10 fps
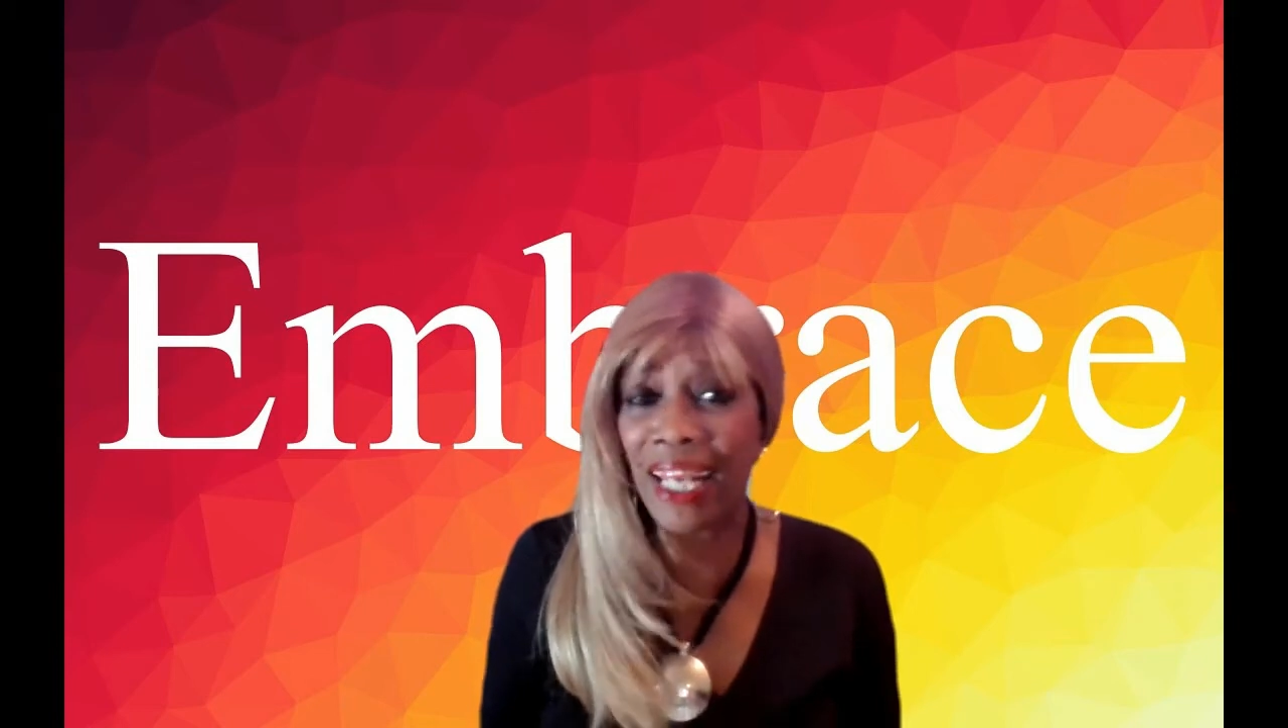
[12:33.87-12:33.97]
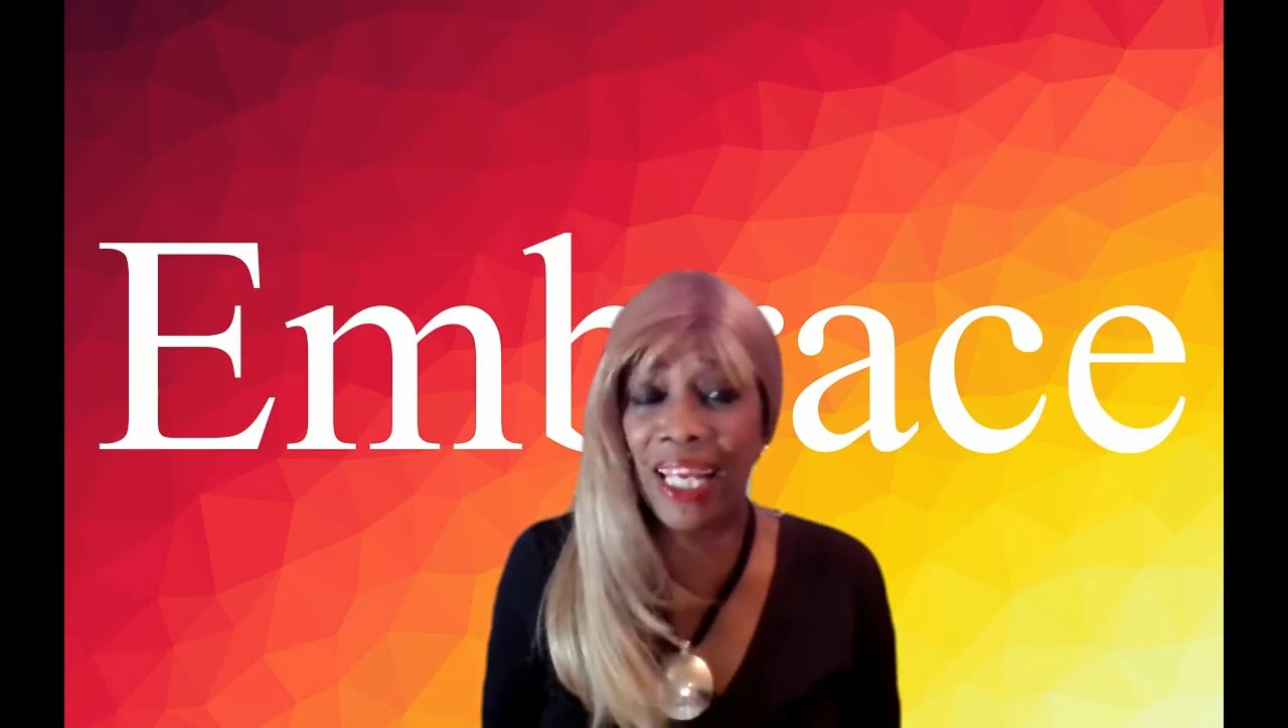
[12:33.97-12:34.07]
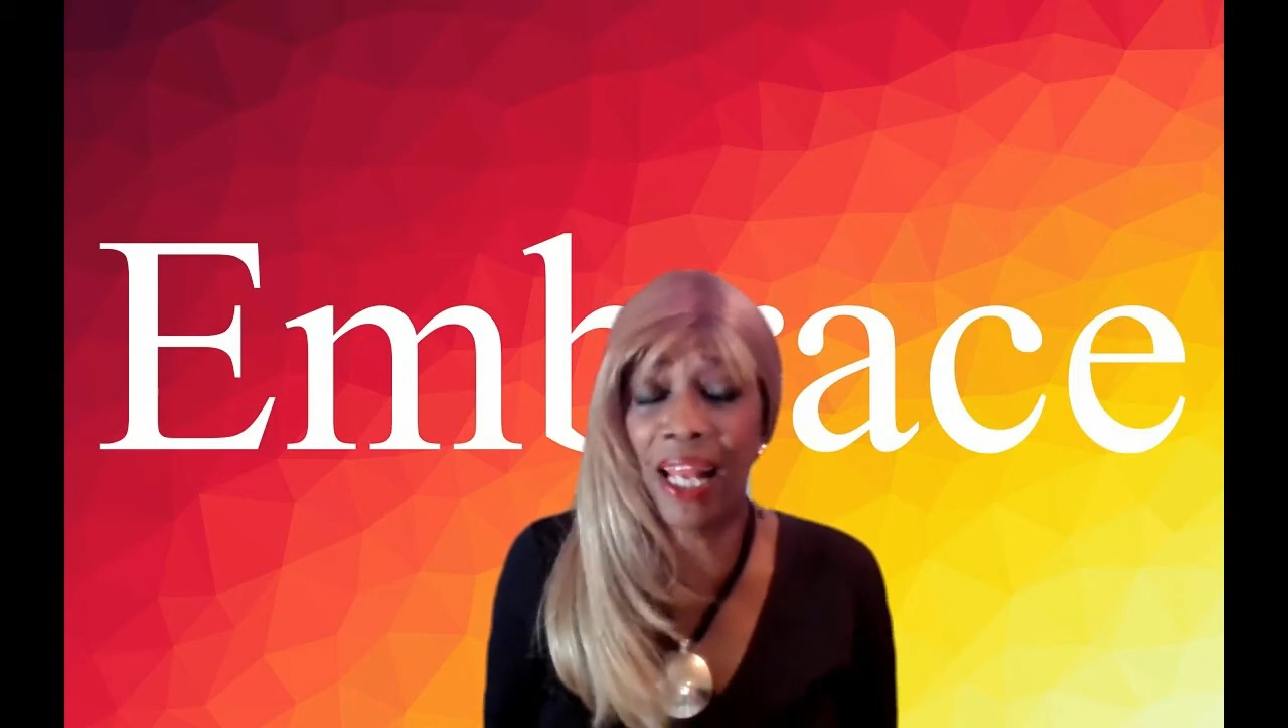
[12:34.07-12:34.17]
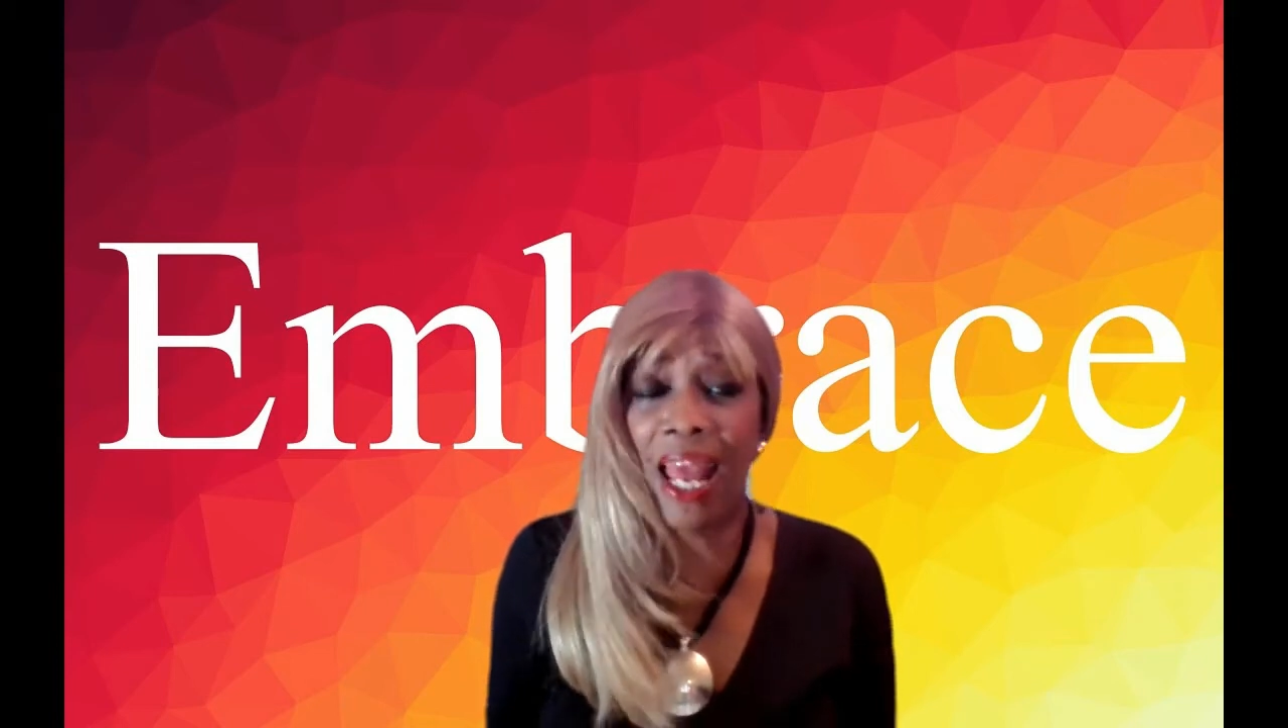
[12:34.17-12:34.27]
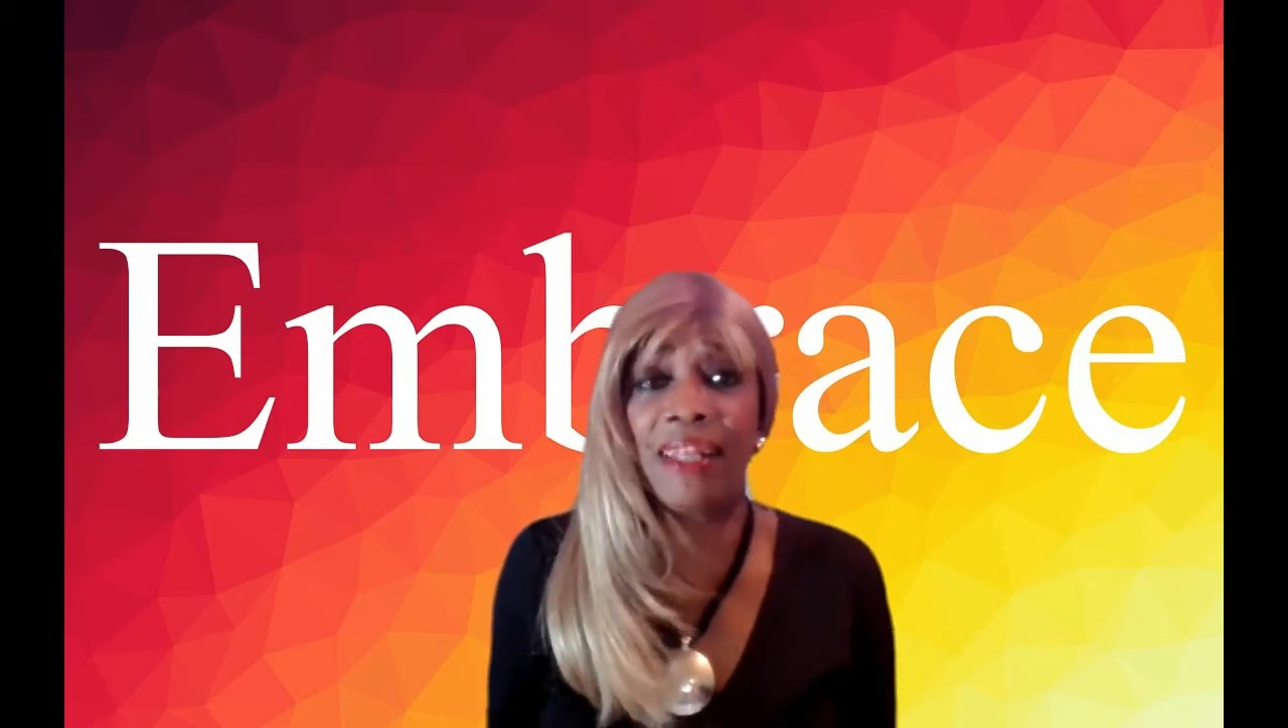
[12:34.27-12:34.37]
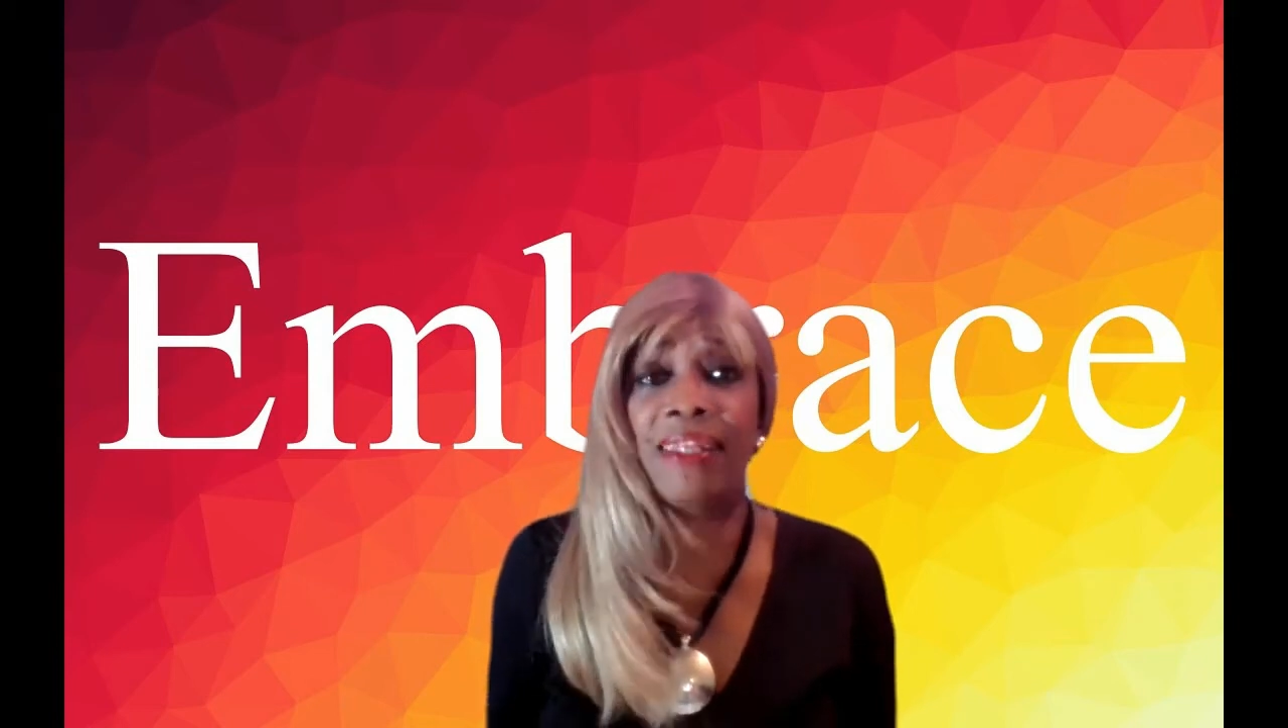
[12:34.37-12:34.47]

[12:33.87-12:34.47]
like